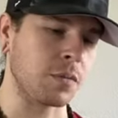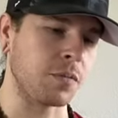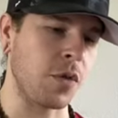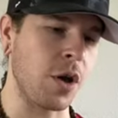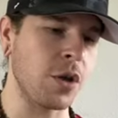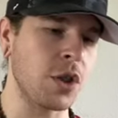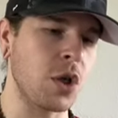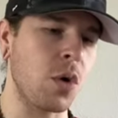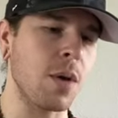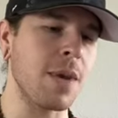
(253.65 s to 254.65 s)
They're
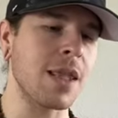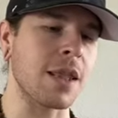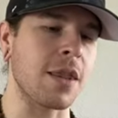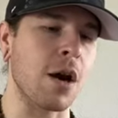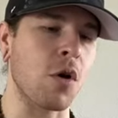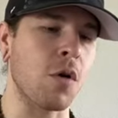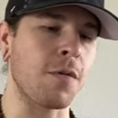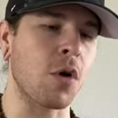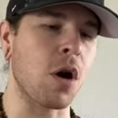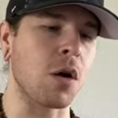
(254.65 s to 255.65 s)
showing me that their
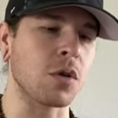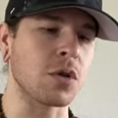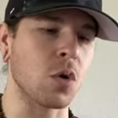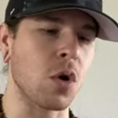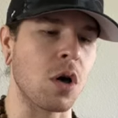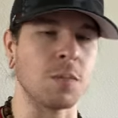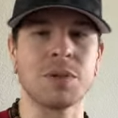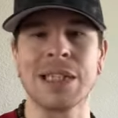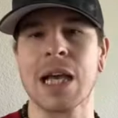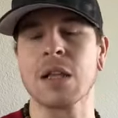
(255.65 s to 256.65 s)
overall so-called
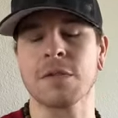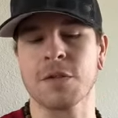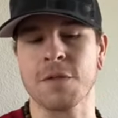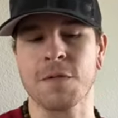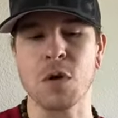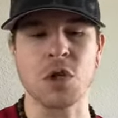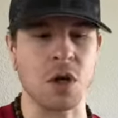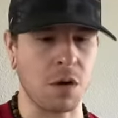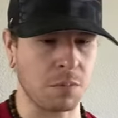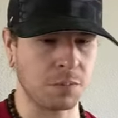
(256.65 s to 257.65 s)
plans for the
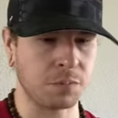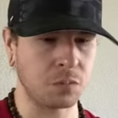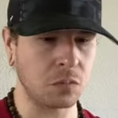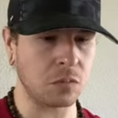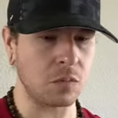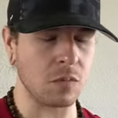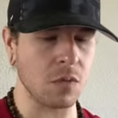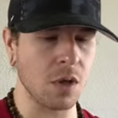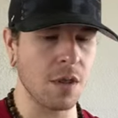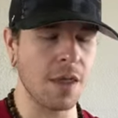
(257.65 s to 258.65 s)
future,
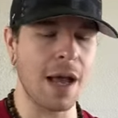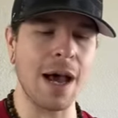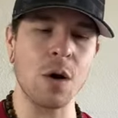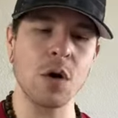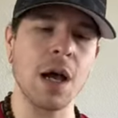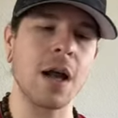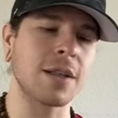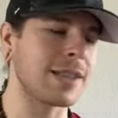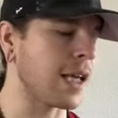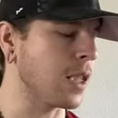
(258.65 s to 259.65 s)
I don't know how to
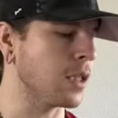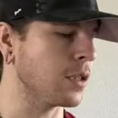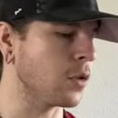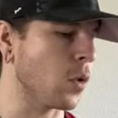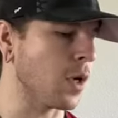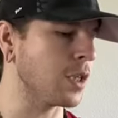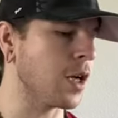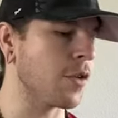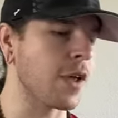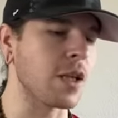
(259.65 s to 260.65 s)
say this, Taurus,
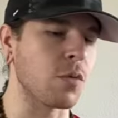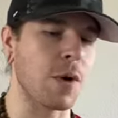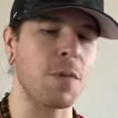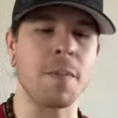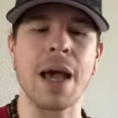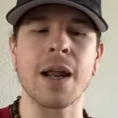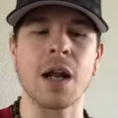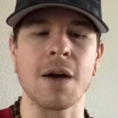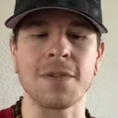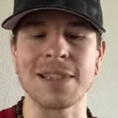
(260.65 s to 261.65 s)
other than to rip the band-aid
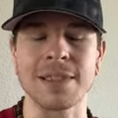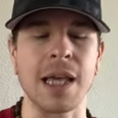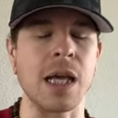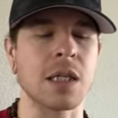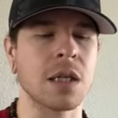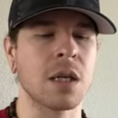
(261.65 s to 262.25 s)
off and say it,